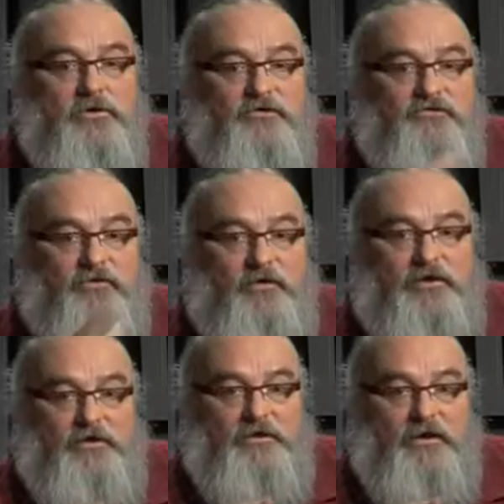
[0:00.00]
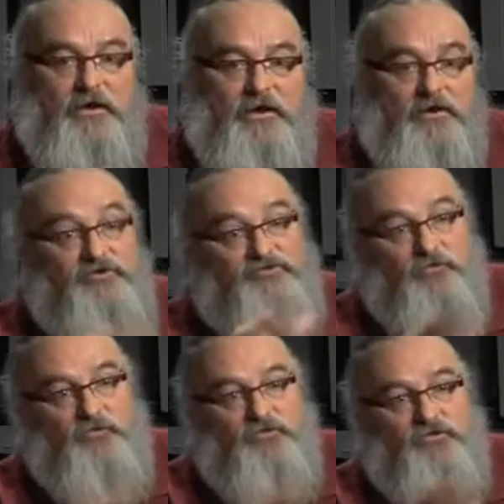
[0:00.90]
Is there any
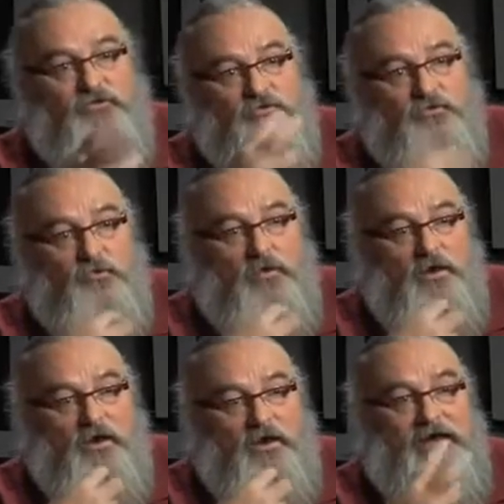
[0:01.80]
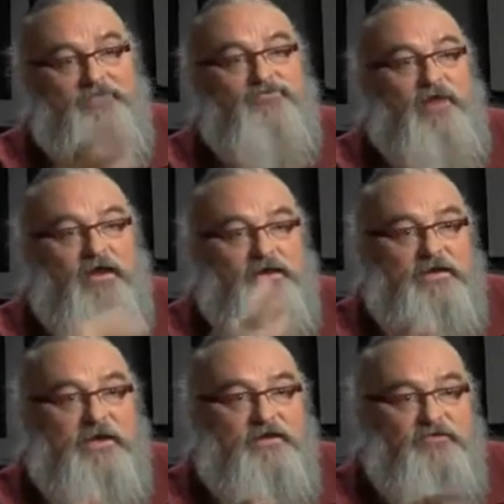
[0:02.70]
truth to agitating
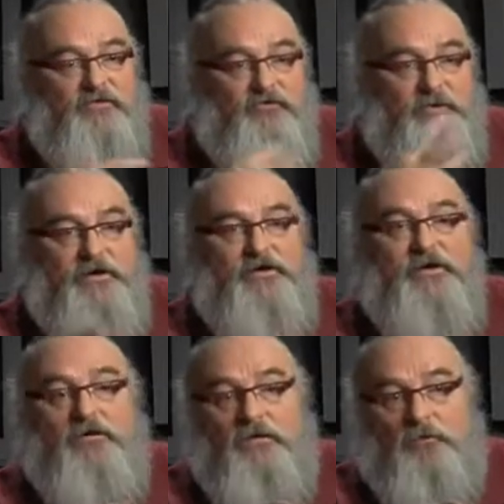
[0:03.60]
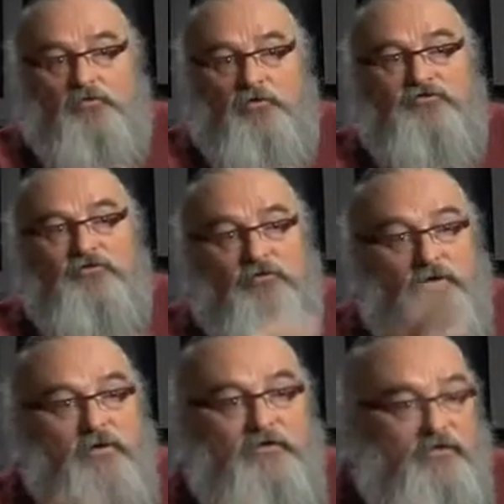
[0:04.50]
ink that's been in a printer
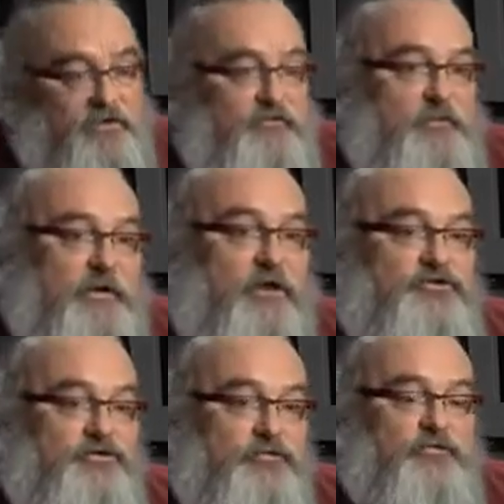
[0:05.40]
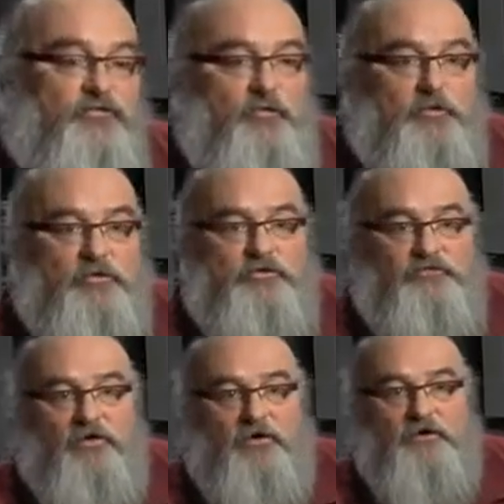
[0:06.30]
that has been unused for a period
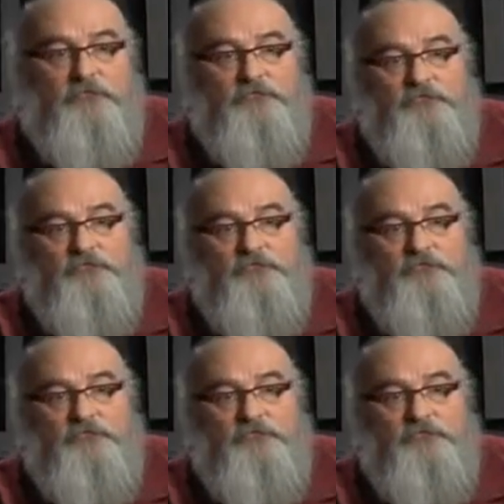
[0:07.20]
of time?